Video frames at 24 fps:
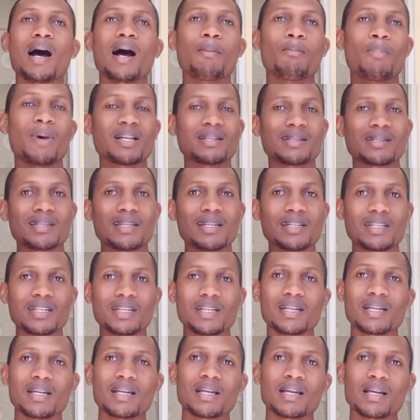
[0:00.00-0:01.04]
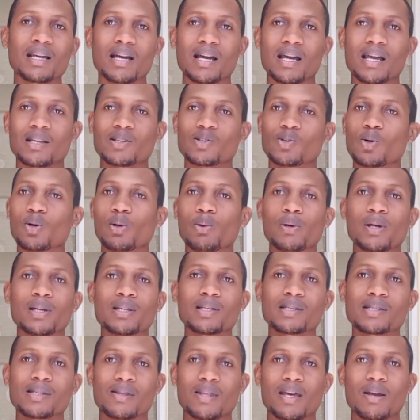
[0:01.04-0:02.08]
Mancity, as
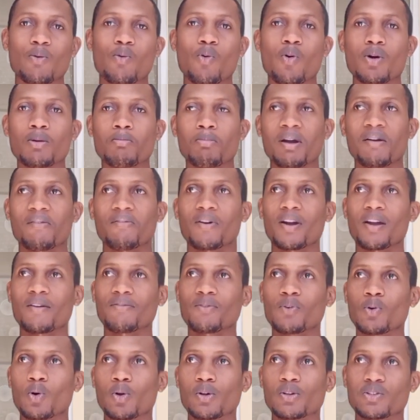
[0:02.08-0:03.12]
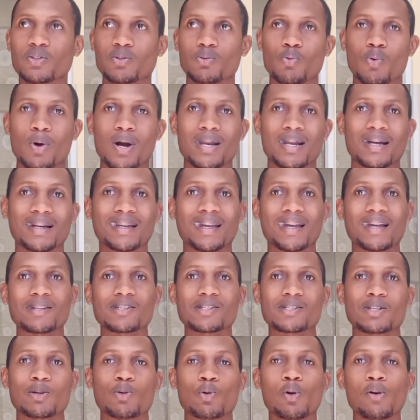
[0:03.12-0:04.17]
always, they won by 5 goals to 1
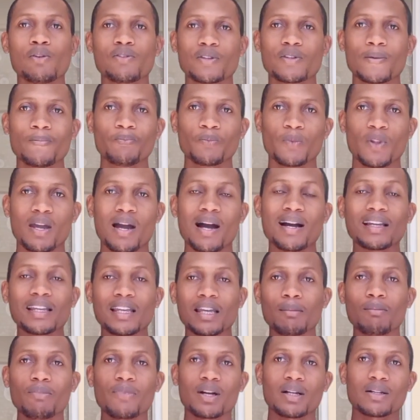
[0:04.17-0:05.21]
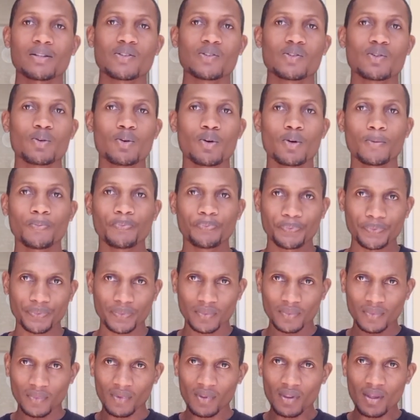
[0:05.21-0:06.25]
against Wolves. A game that saw
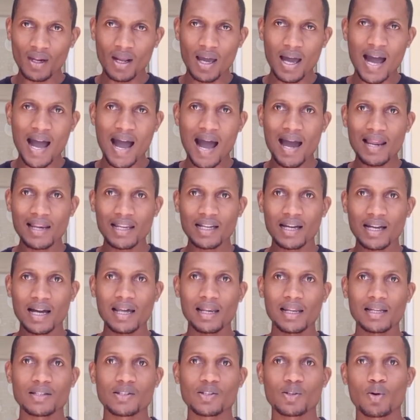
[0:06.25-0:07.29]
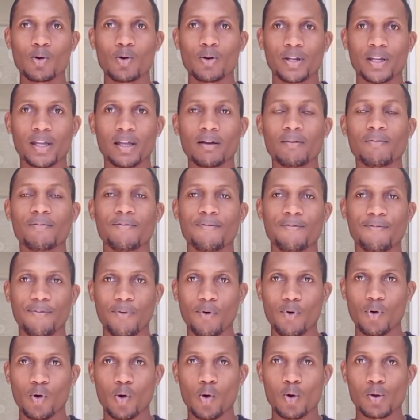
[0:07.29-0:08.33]
Erling Haaland scoring
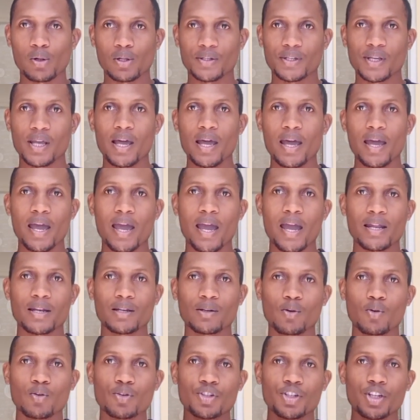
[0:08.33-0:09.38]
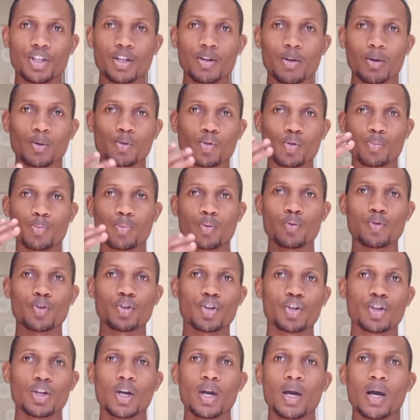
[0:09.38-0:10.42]
4 goals and continuing to
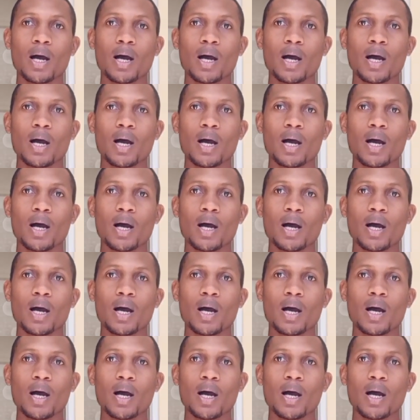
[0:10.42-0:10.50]
push,